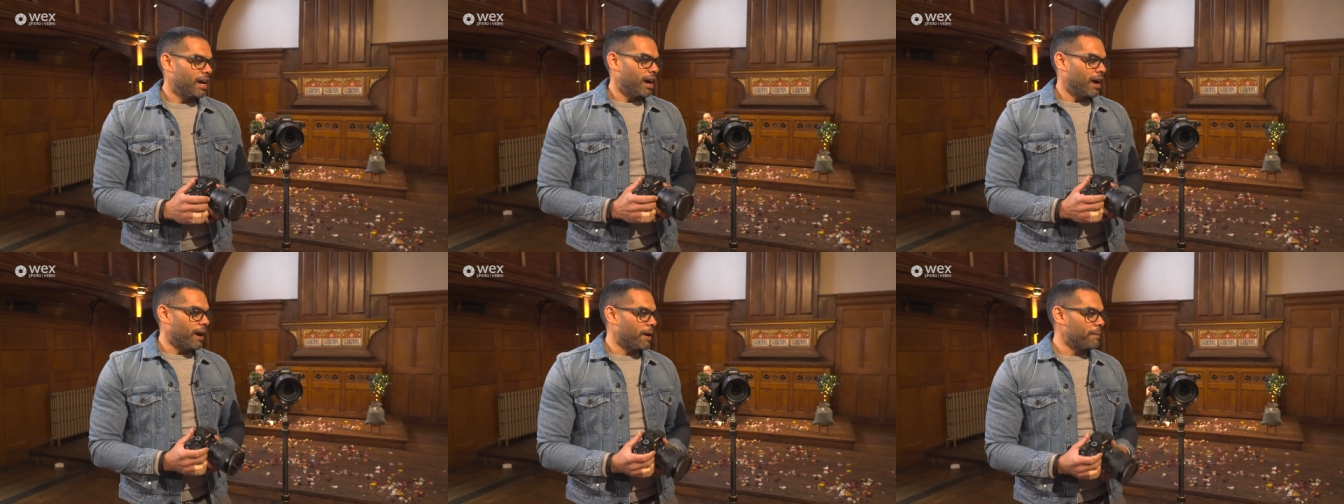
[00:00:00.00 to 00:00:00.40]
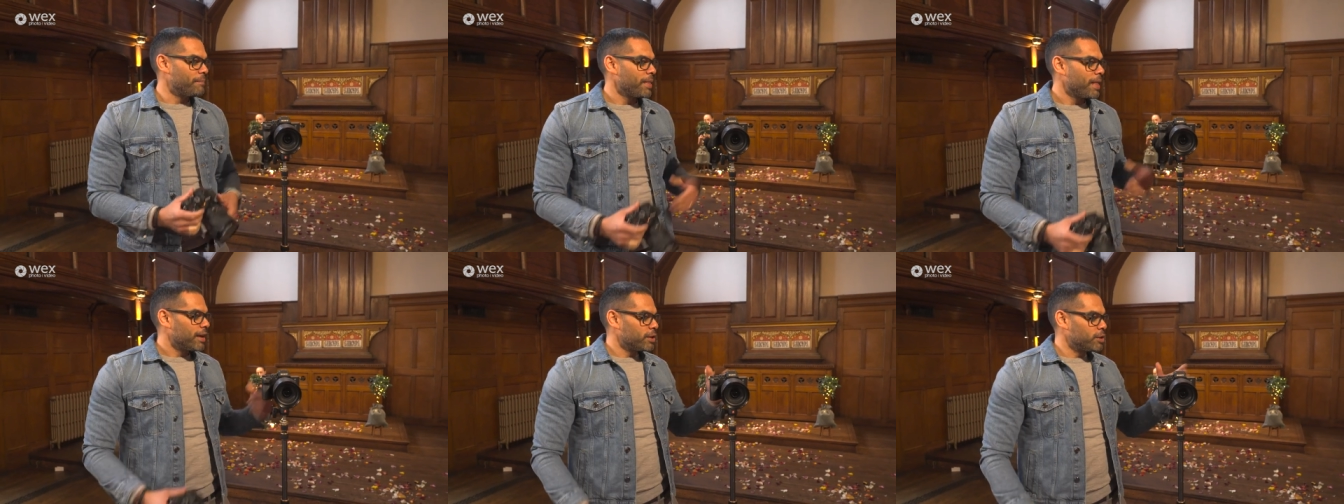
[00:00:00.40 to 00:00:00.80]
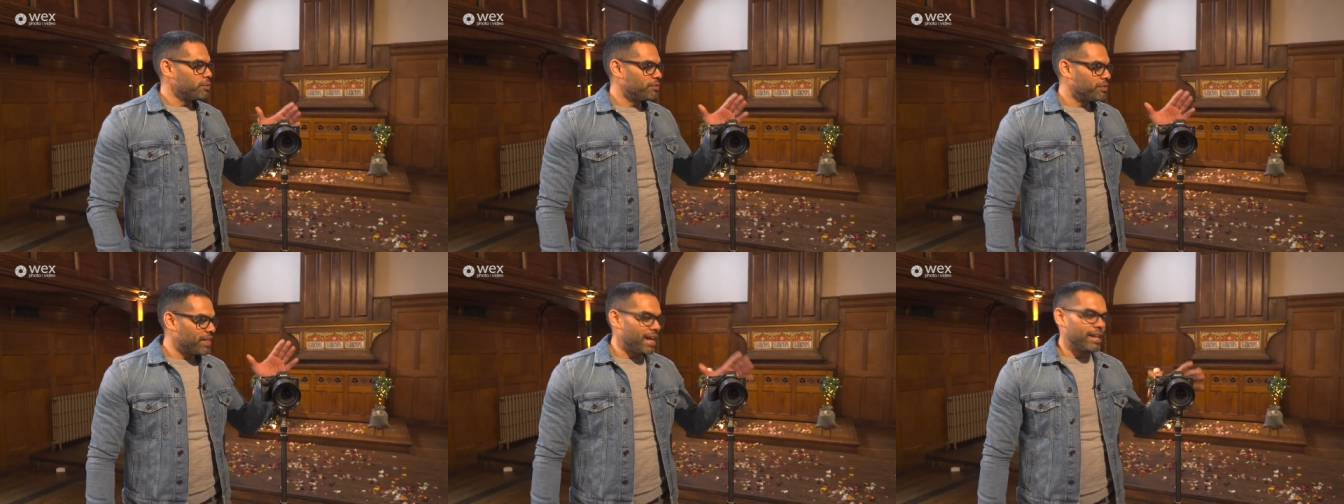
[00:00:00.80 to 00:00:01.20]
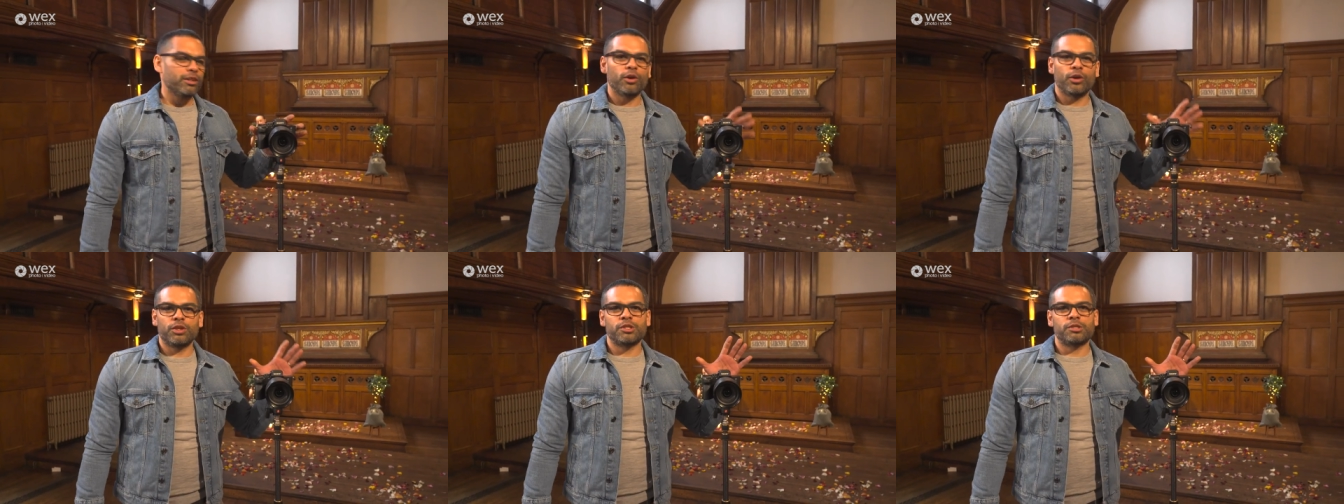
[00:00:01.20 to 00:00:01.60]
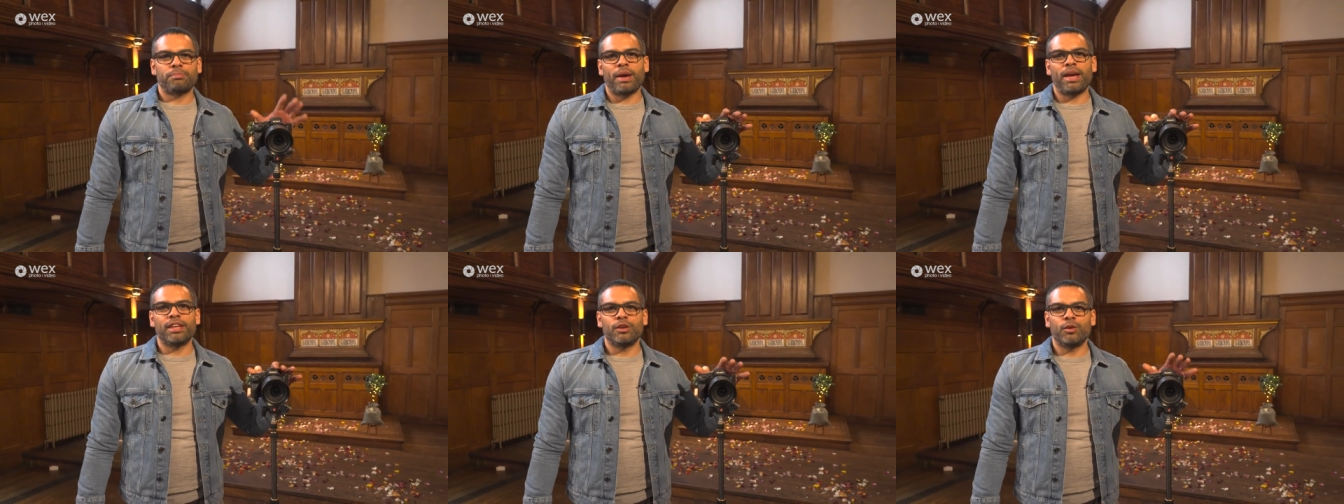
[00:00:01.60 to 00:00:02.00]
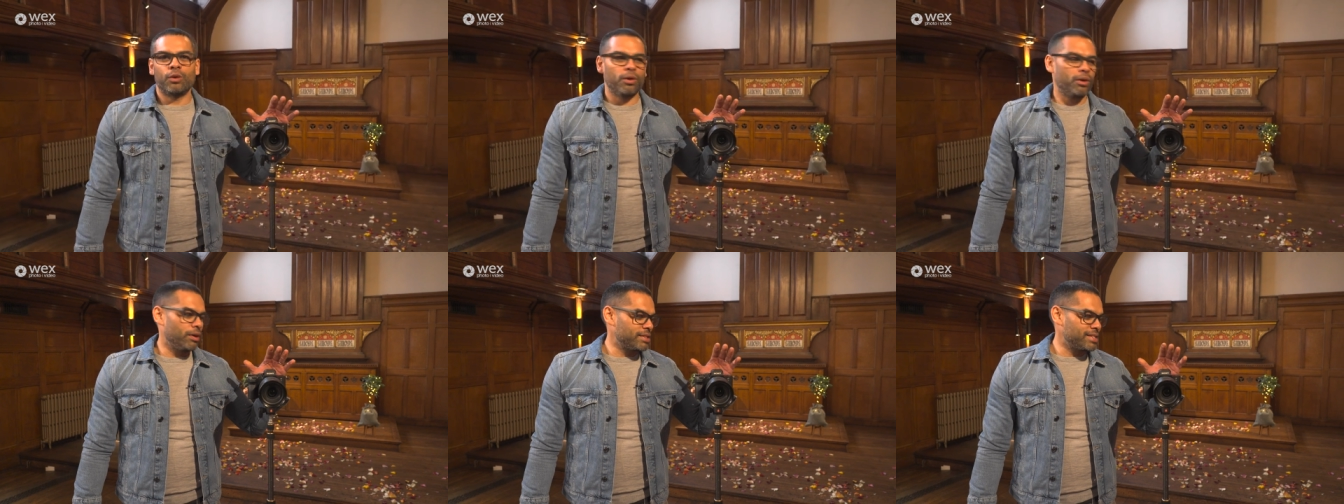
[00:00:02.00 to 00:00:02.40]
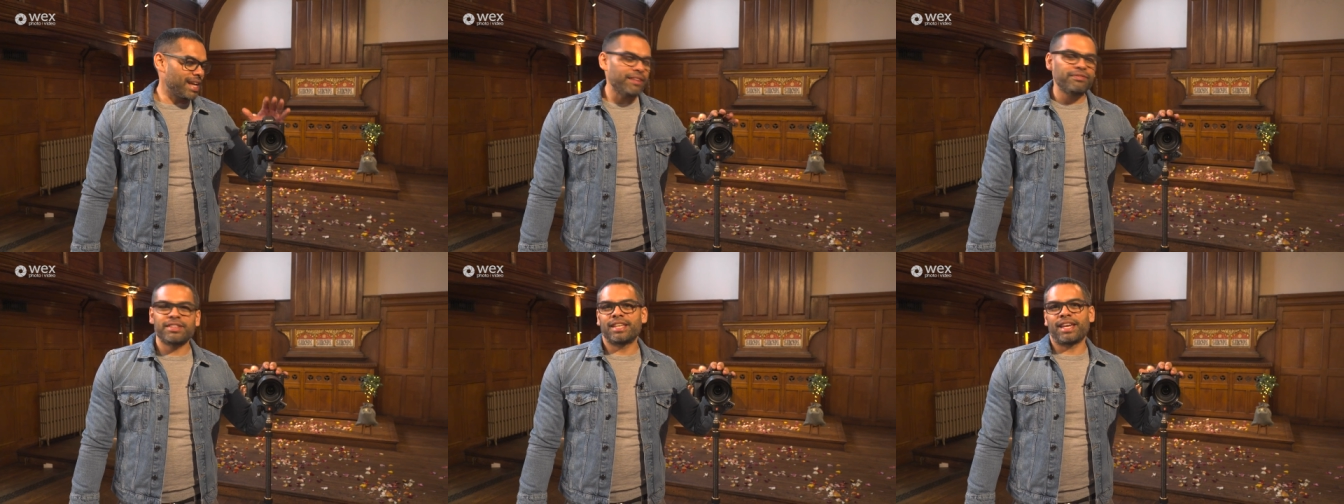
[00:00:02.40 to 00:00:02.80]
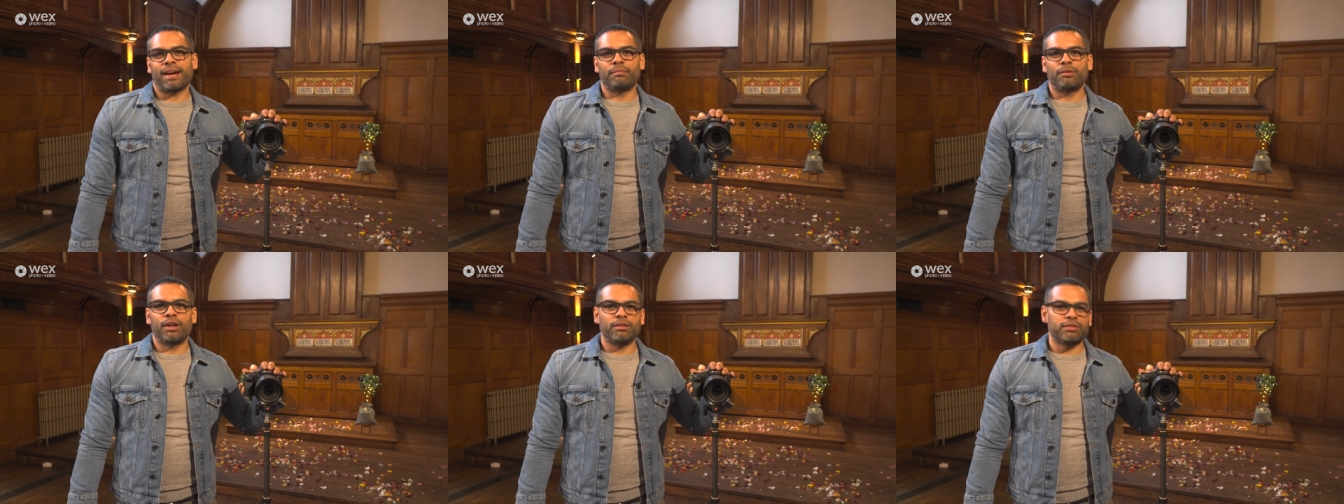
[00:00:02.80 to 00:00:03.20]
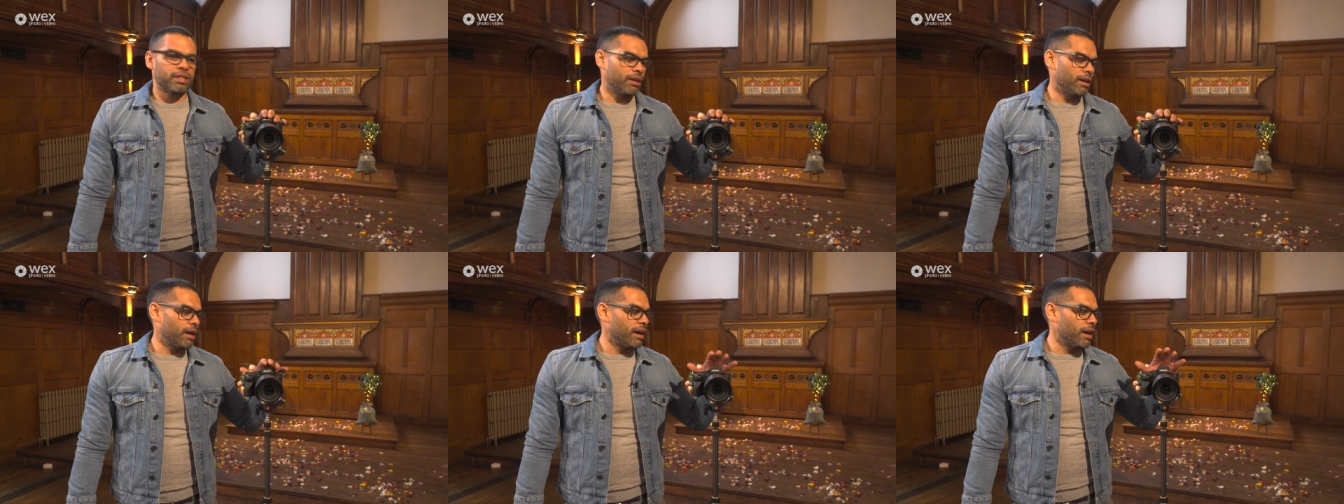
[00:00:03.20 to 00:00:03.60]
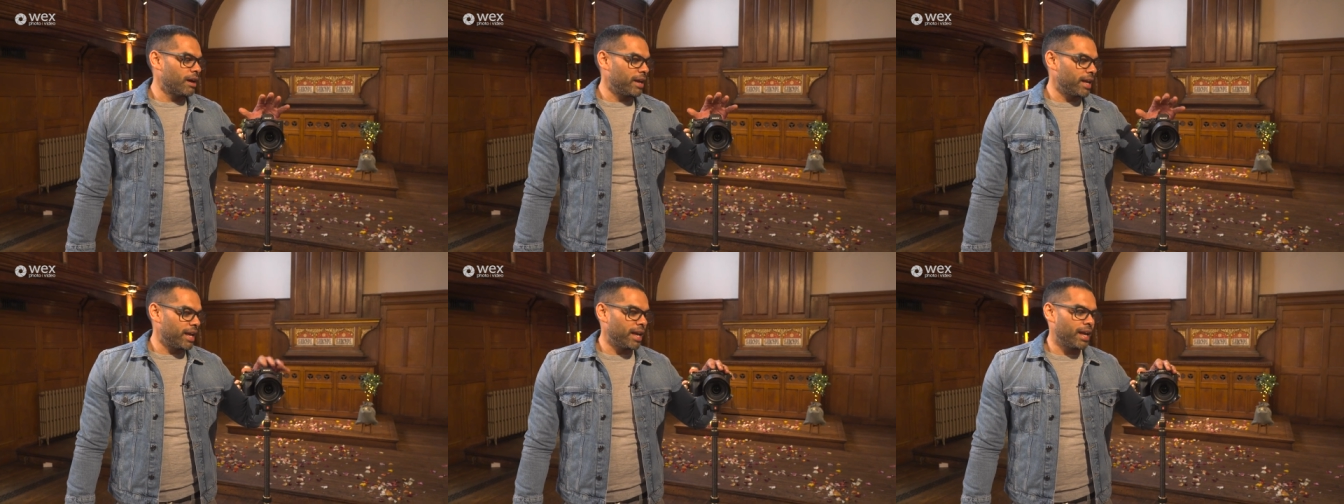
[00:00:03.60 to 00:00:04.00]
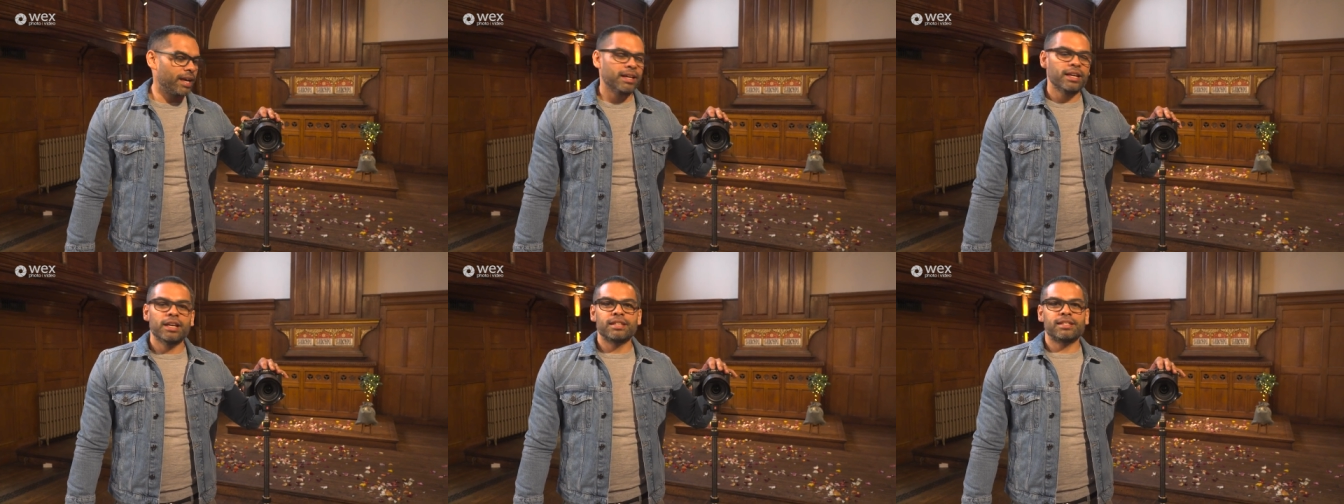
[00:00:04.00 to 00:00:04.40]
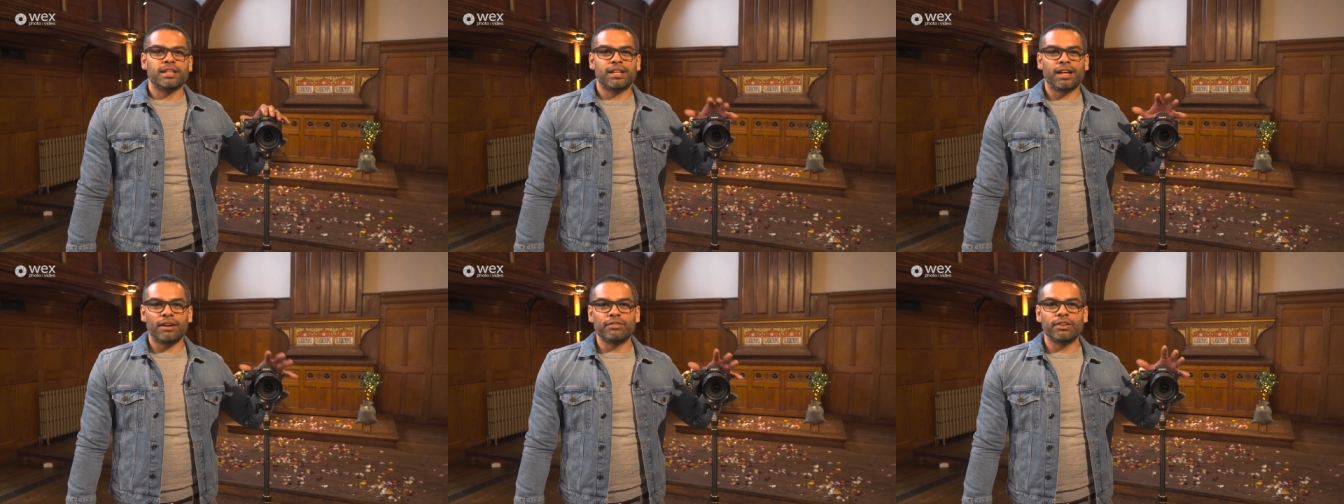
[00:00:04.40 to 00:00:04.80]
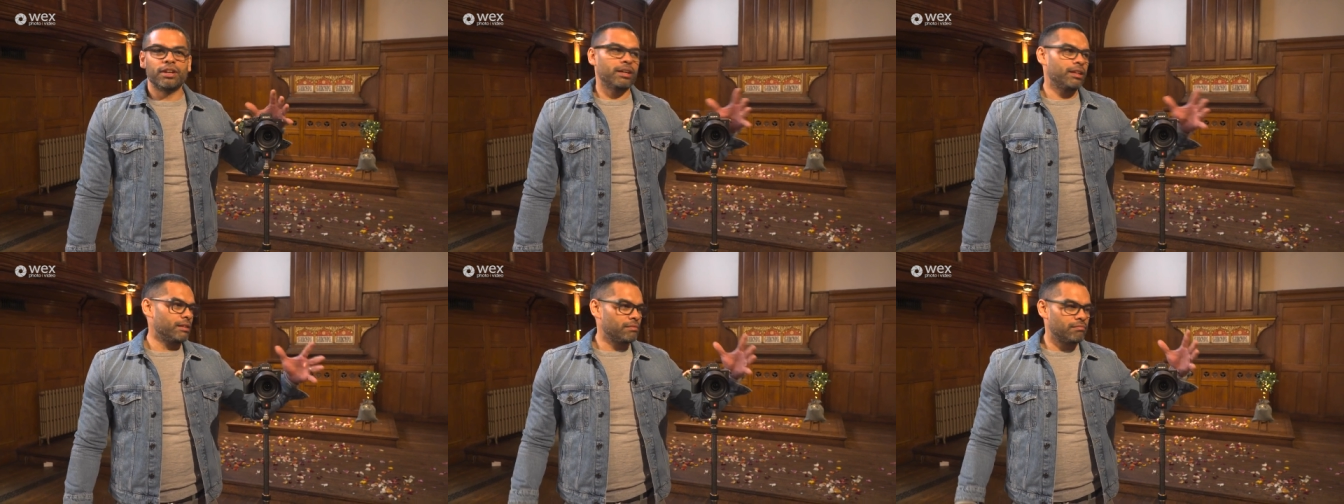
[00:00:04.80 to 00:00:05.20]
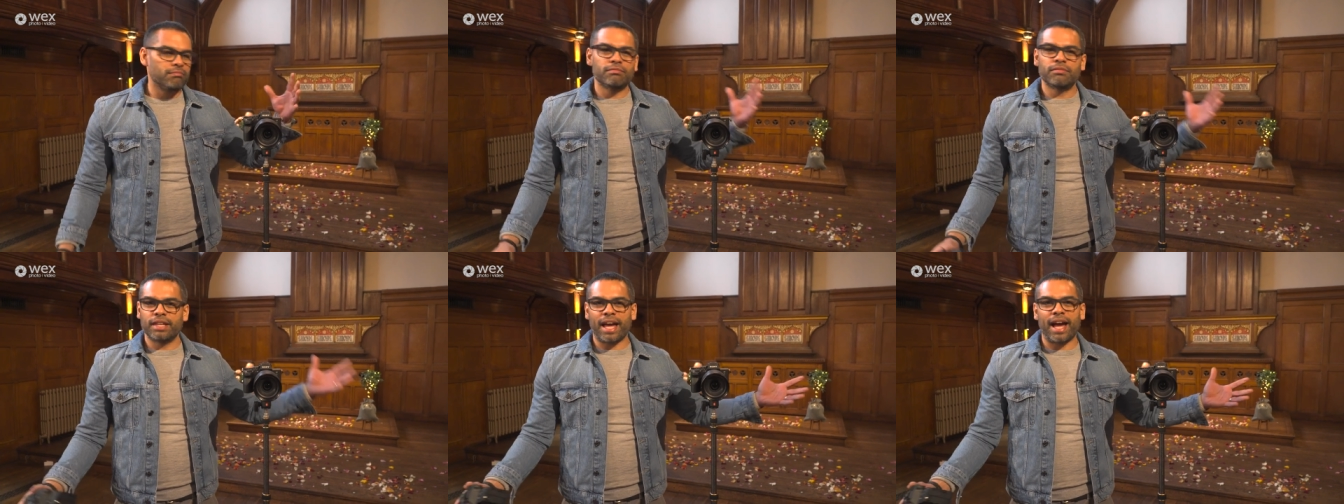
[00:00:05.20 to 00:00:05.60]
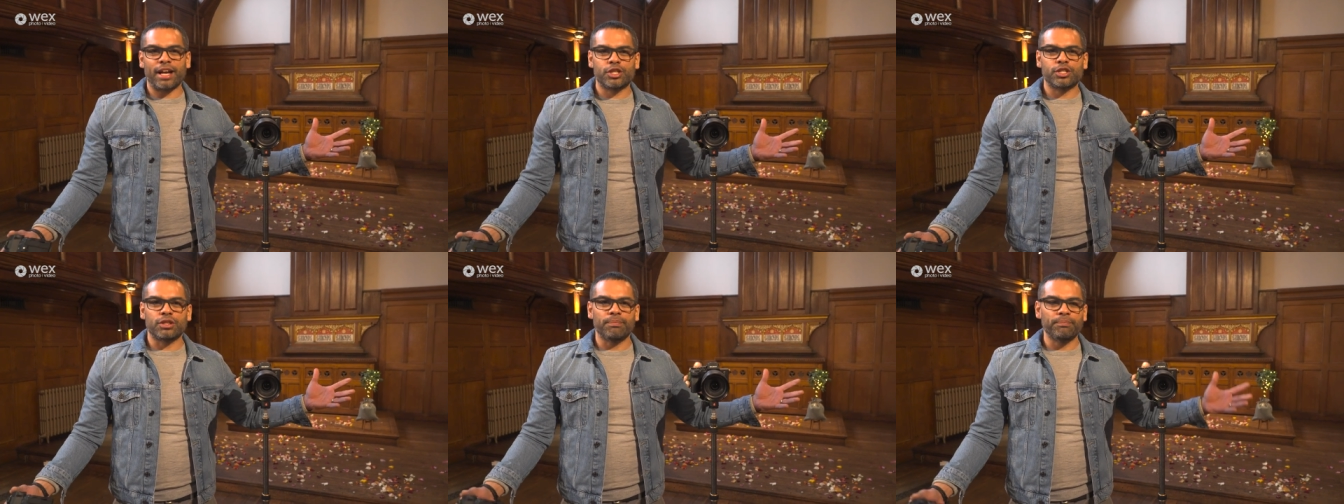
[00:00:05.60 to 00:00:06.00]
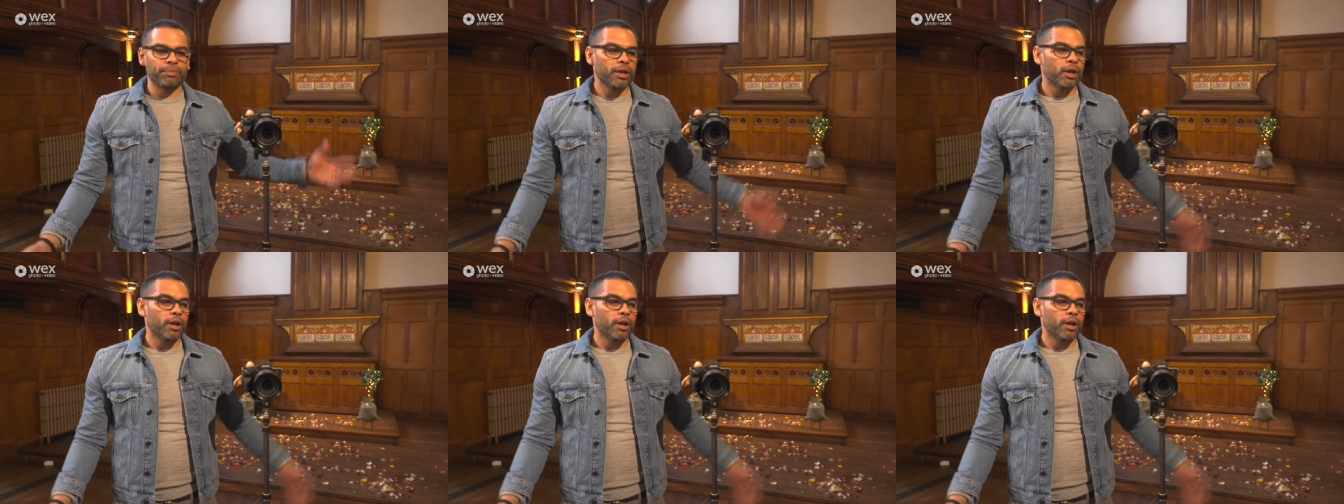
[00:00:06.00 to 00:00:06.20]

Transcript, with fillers: um, you've then got your, your safety camera so, uh, here to cover the action.